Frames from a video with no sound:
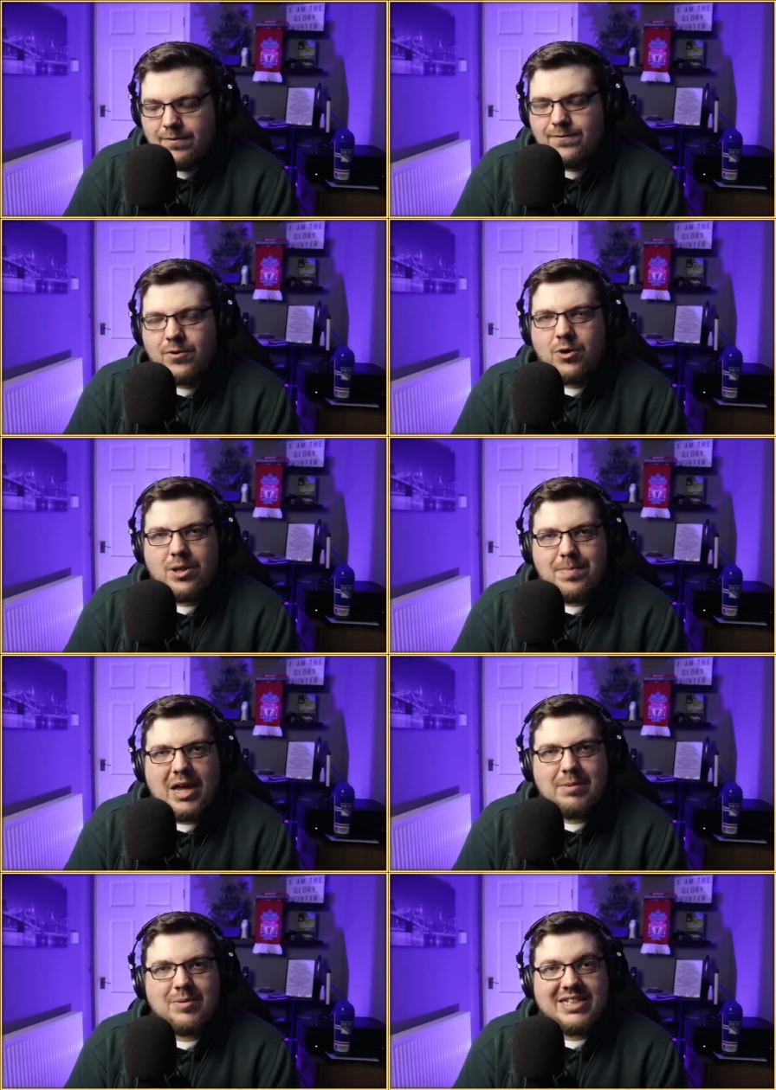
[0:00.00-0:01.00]
before the
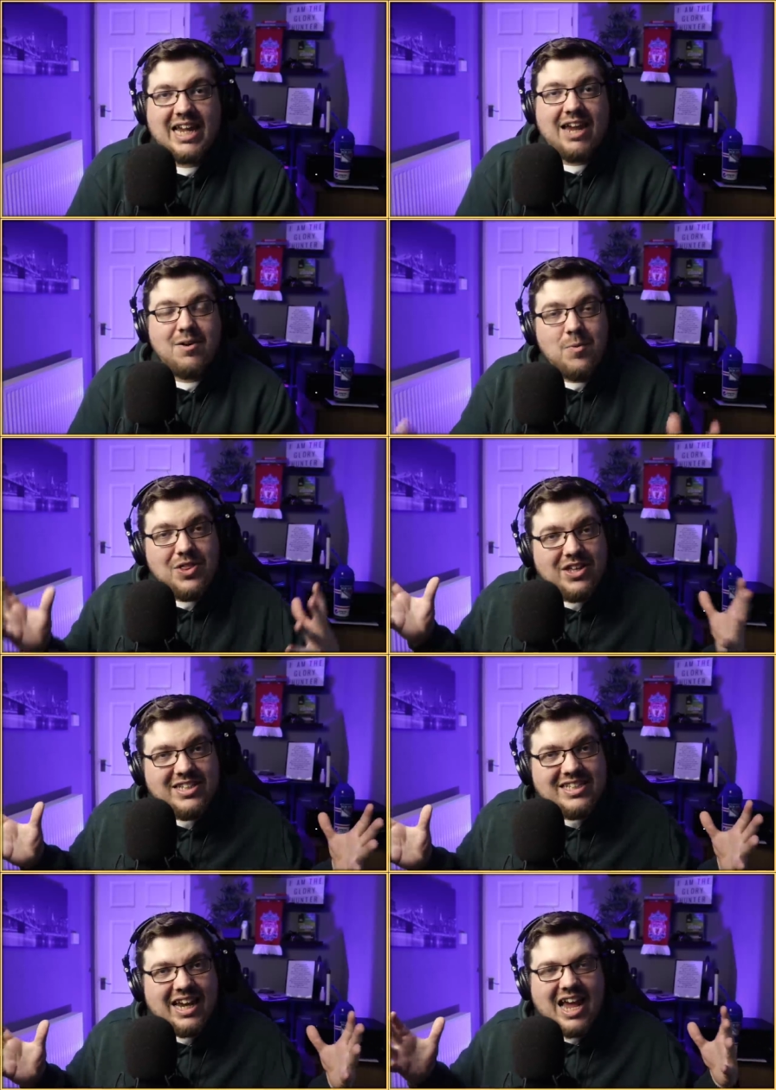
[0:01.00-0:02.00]
baby was here and with
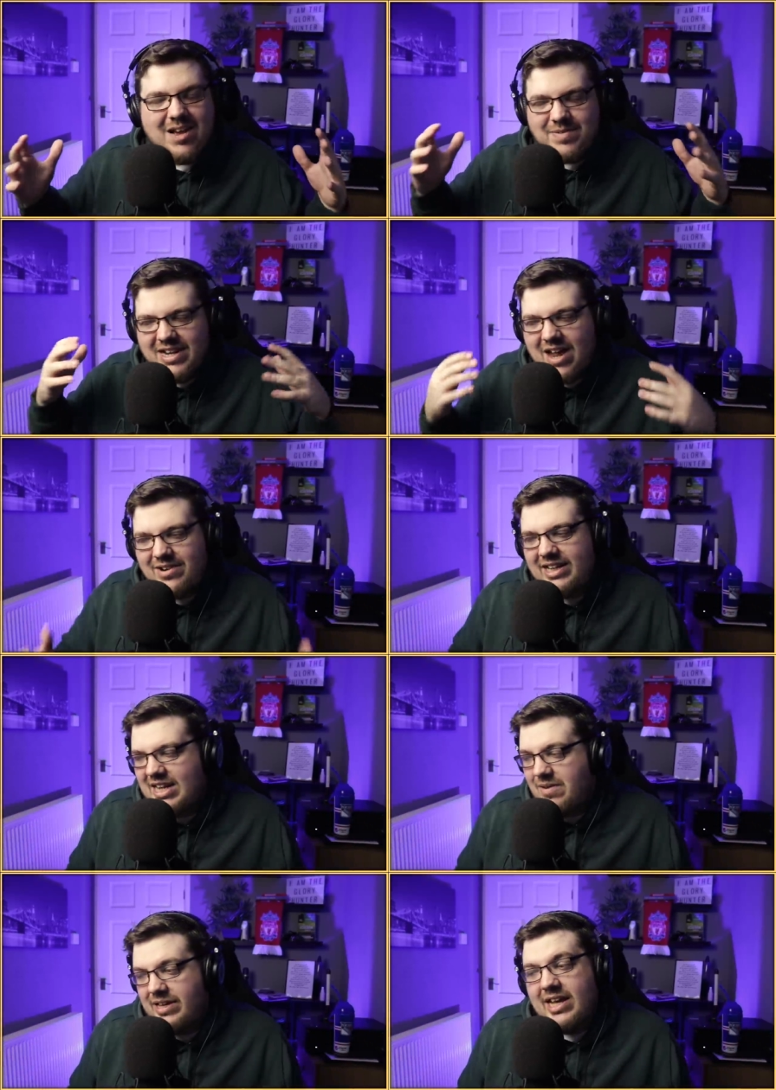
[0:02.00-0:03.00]
us, uh, but now
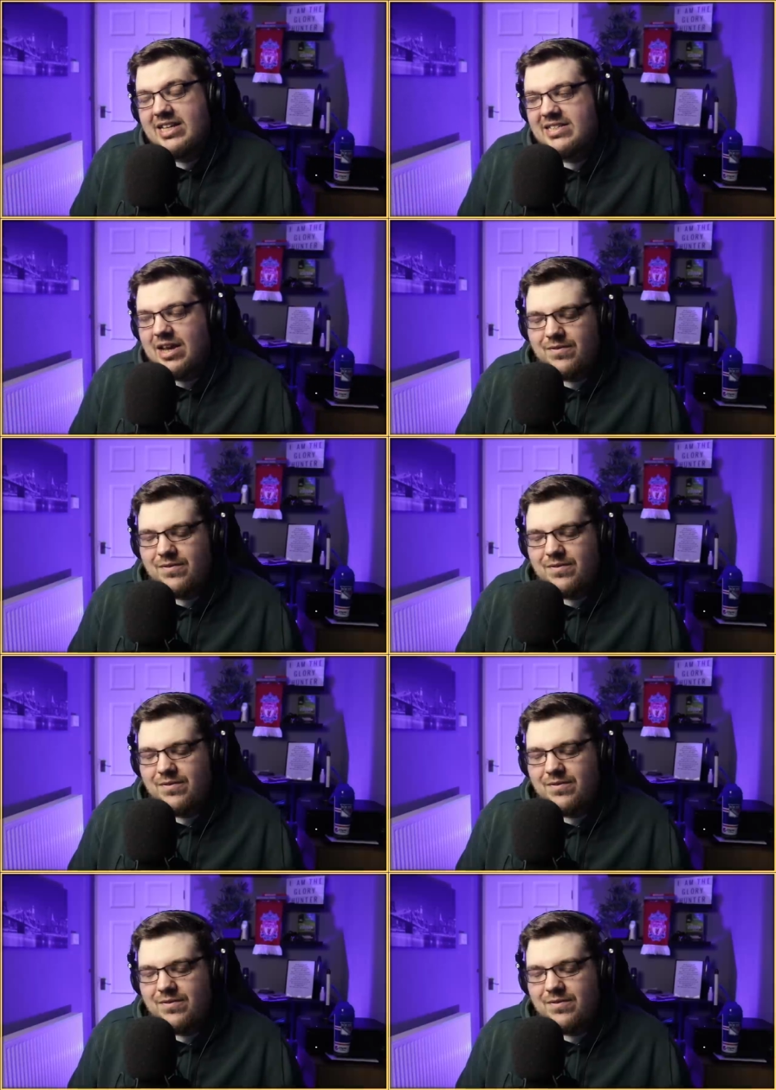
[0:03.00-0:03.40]
he now he is.